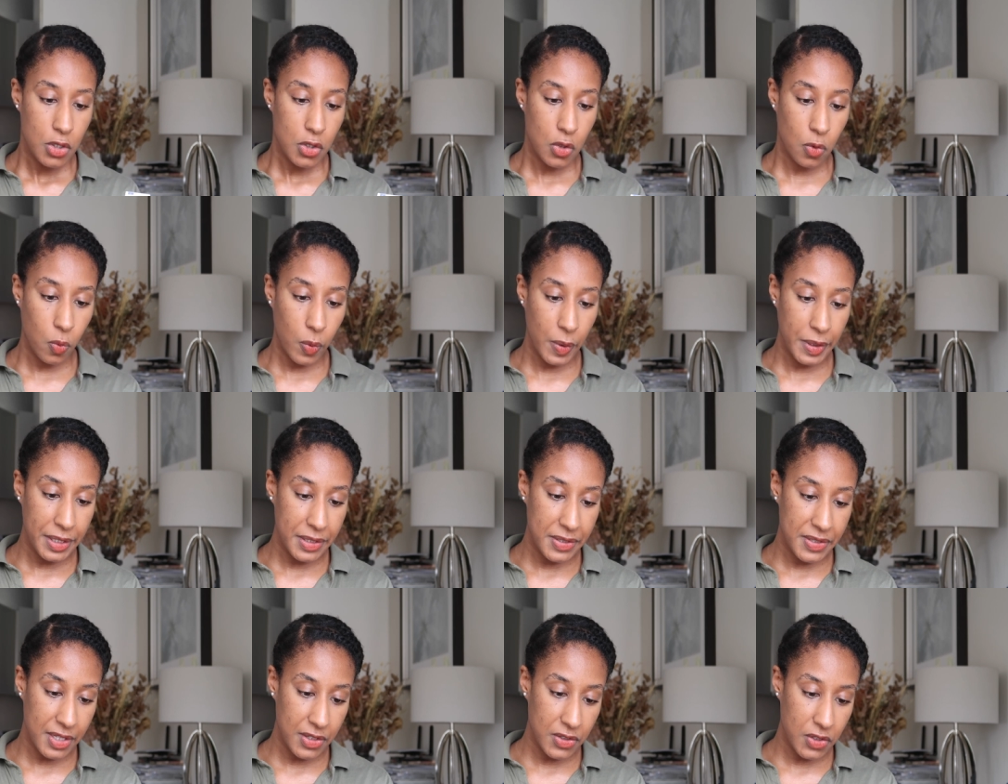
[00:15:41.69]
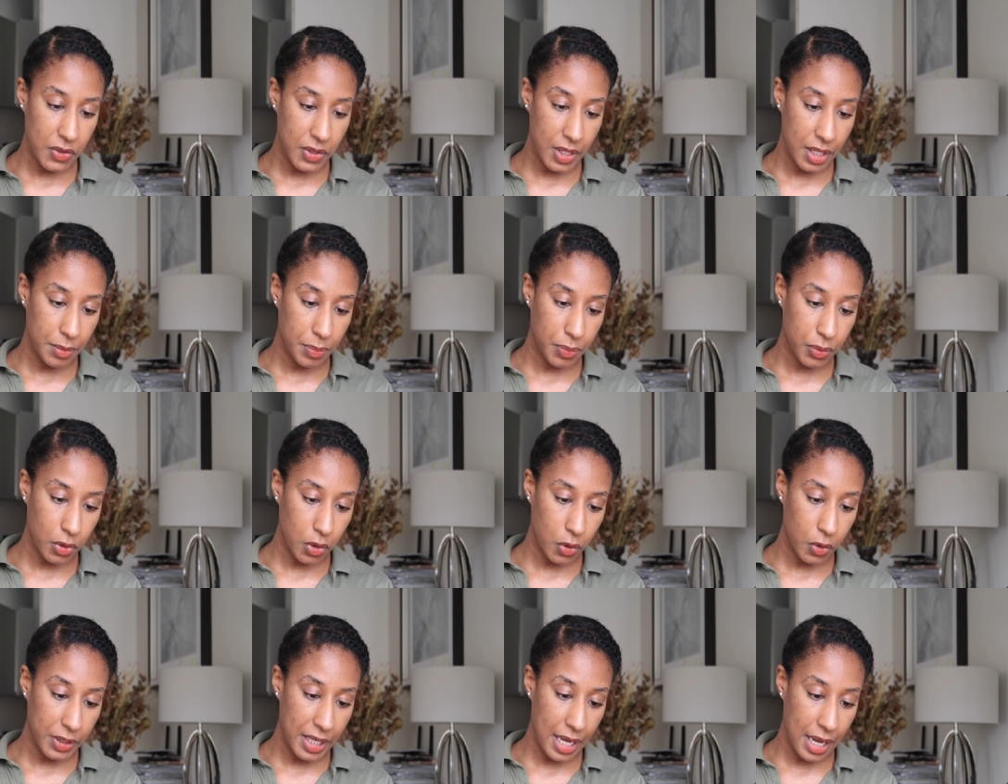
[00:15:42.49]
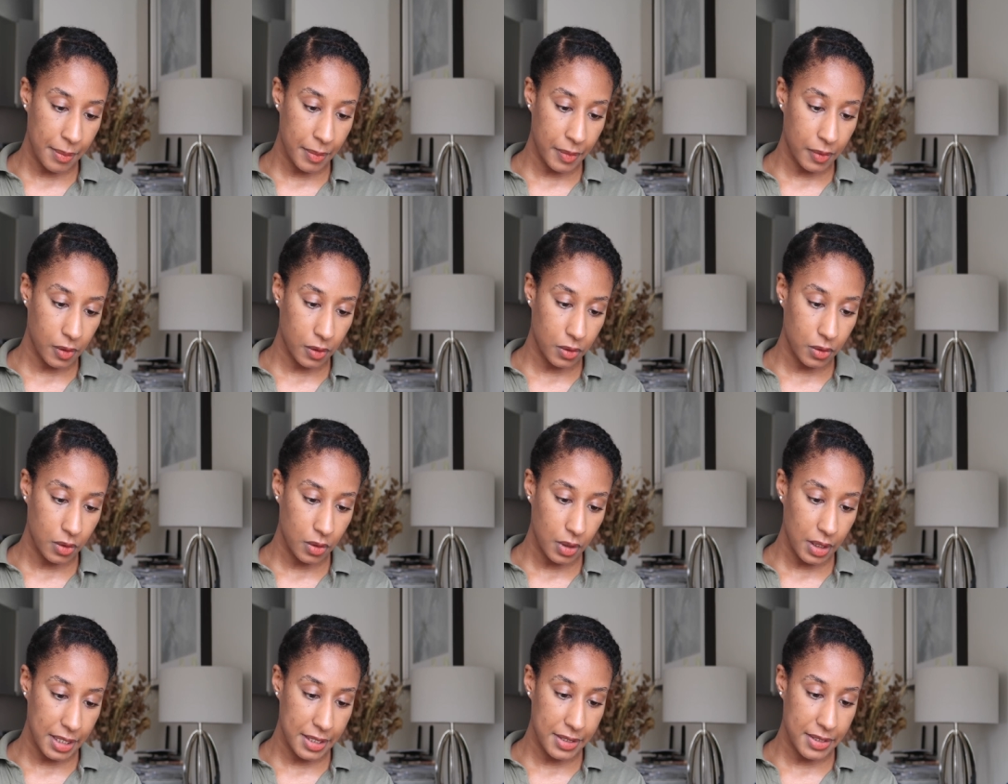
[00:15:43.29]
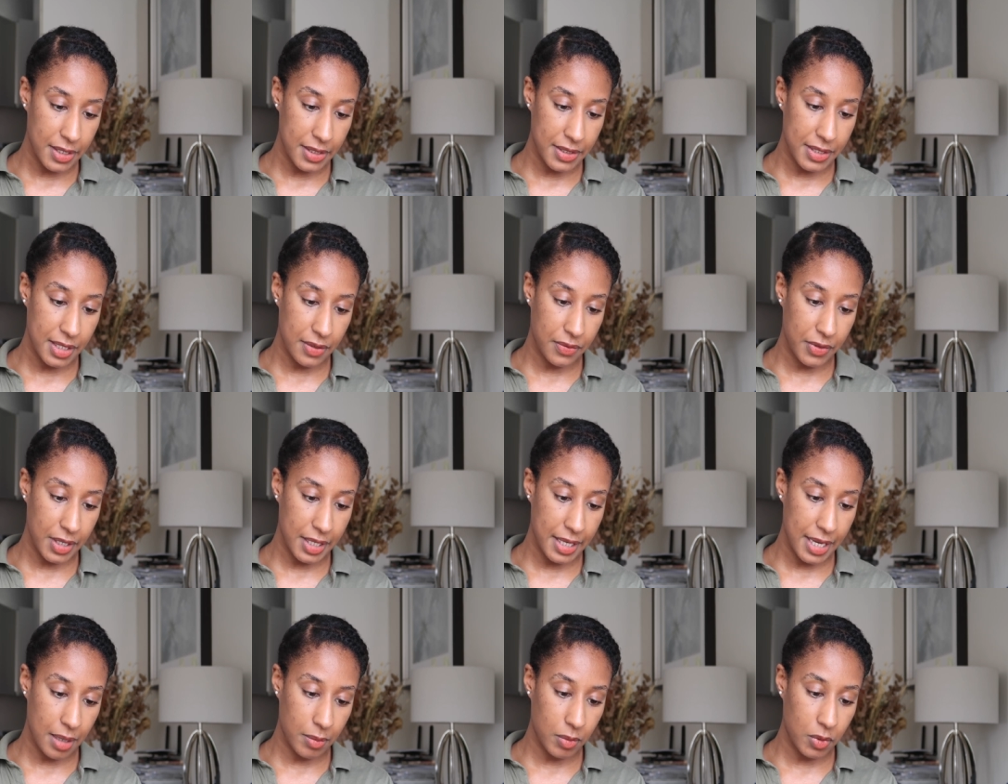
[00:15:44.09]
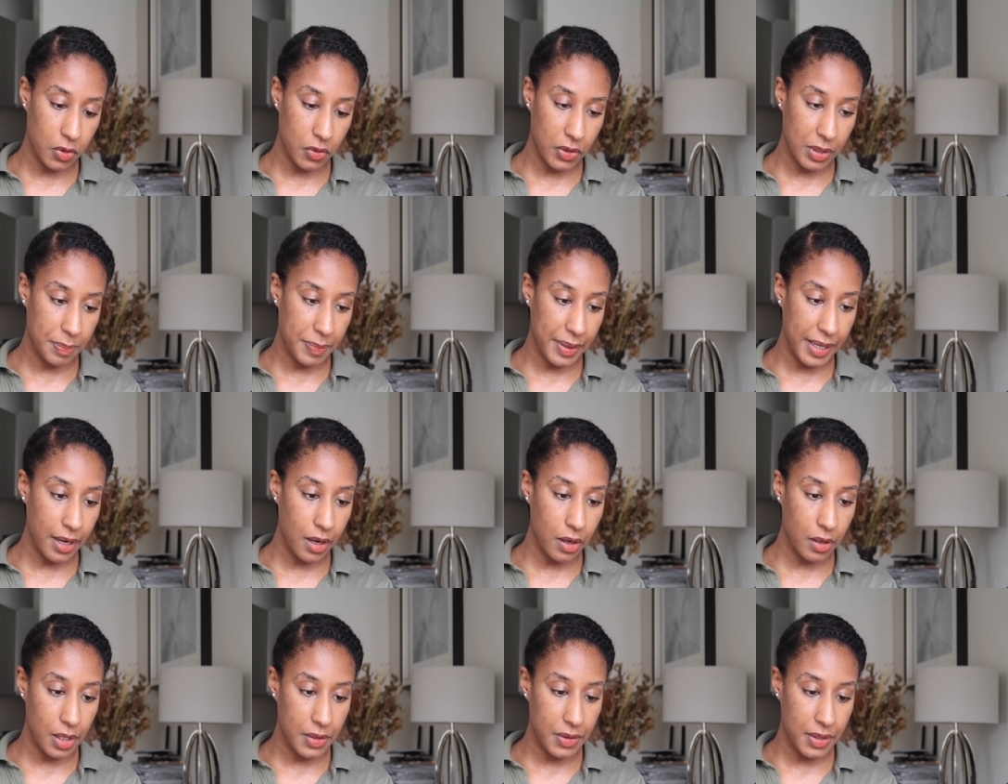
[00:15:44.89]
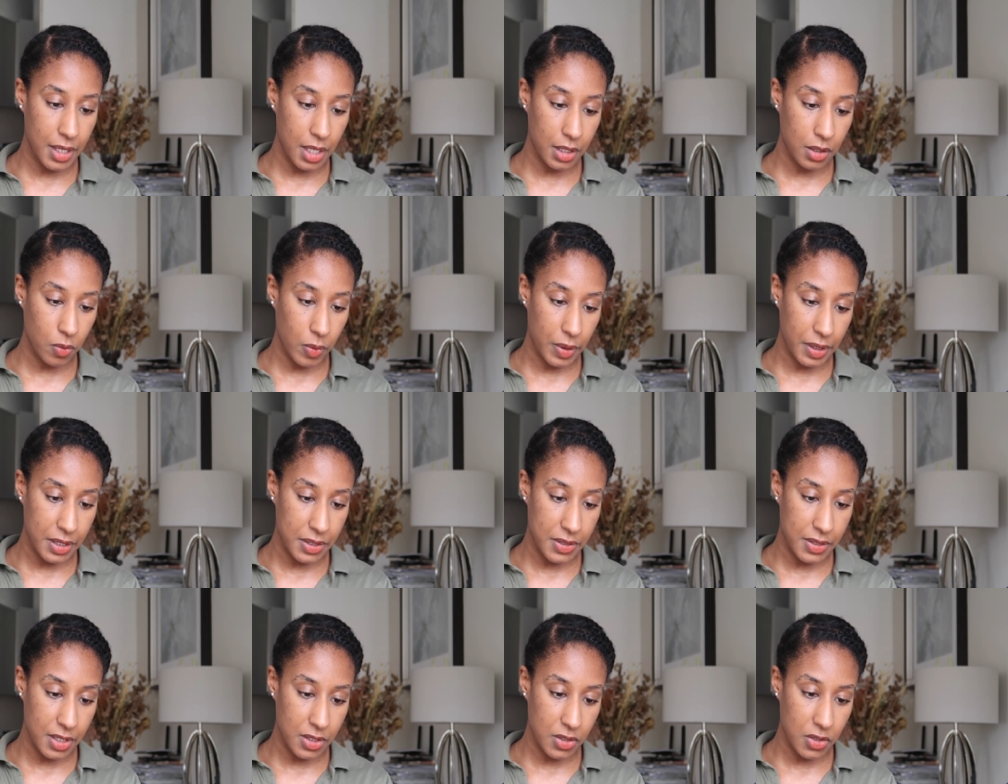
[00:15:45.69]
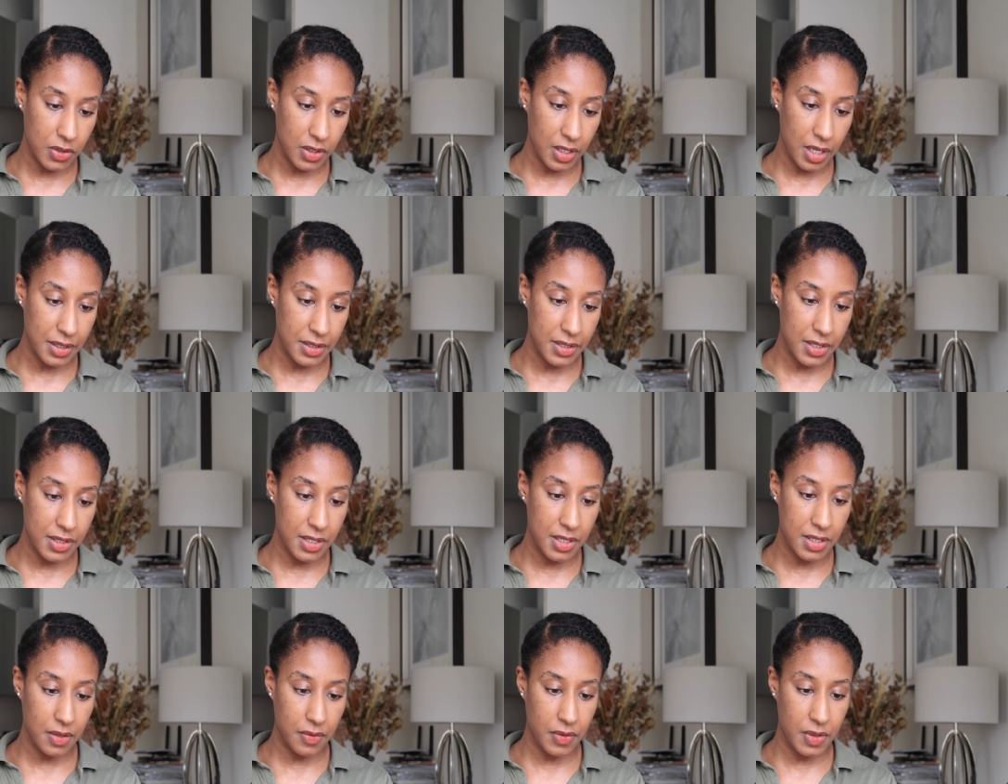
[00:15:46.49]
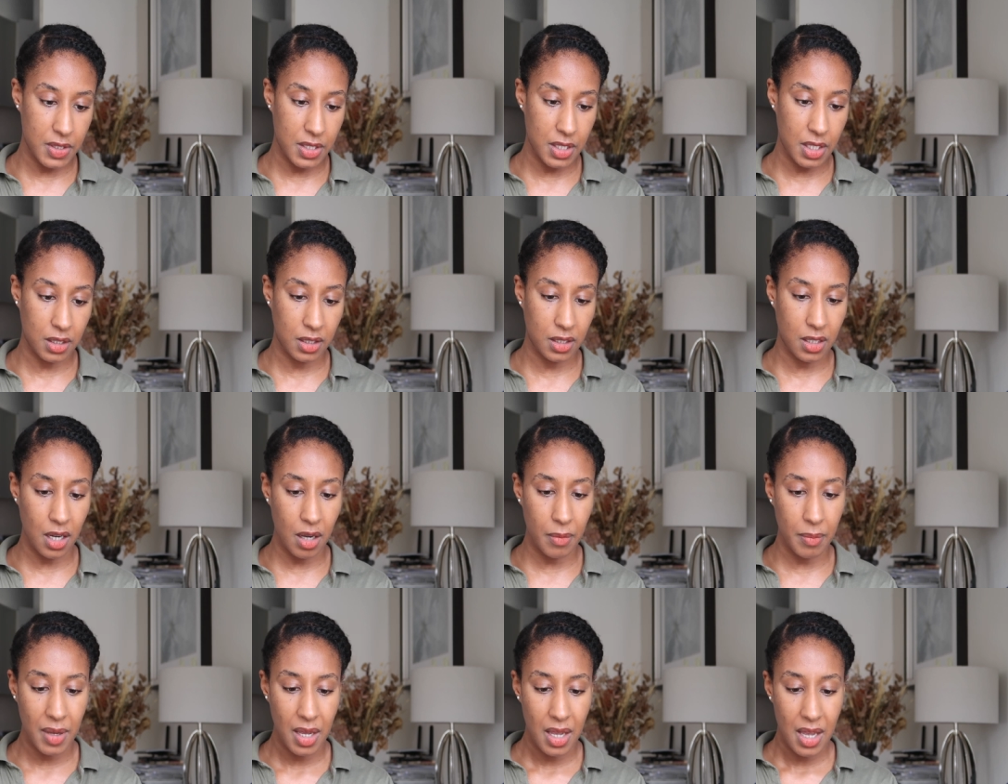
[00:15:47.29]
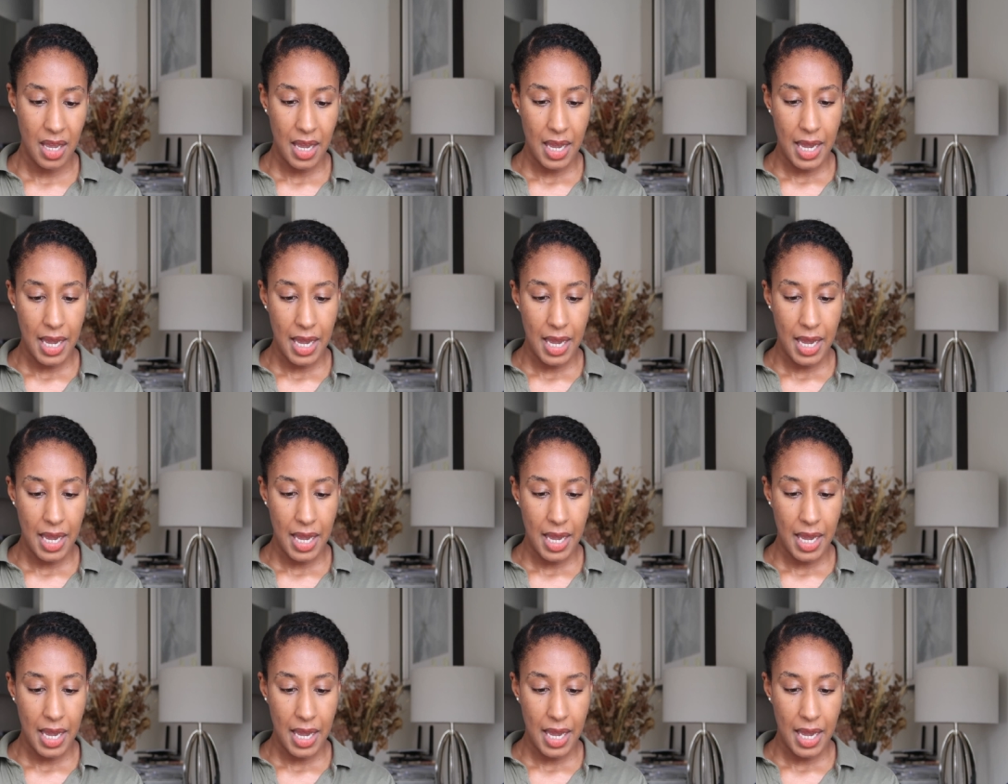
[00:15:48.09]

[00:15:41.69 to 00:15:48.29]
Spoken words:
So one is Sensodyne Pro Enamel Intensive Enamel Repair, and the other one is Sensodyne Sensitivity and Gum.